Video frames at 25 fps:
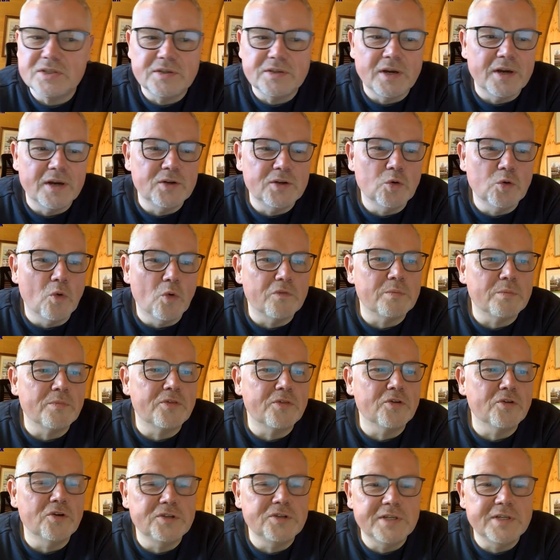0 from
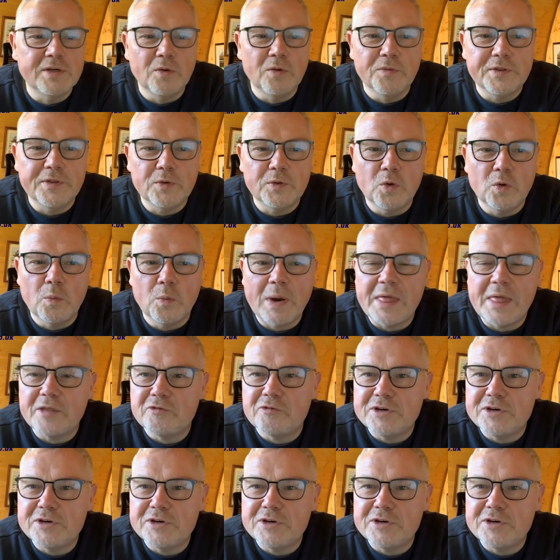13 on the all-weather,